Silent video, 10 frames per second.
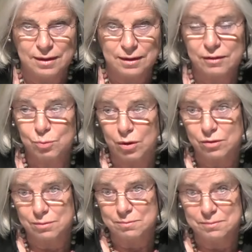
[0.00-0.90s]
Guess
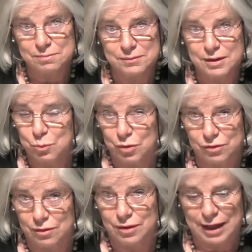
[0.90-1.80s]
what? It
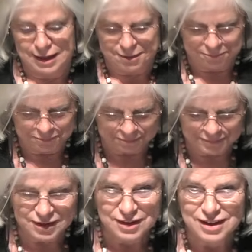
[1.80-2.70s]
wasn't there.
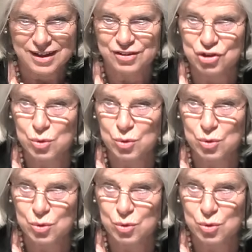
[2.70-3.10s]
New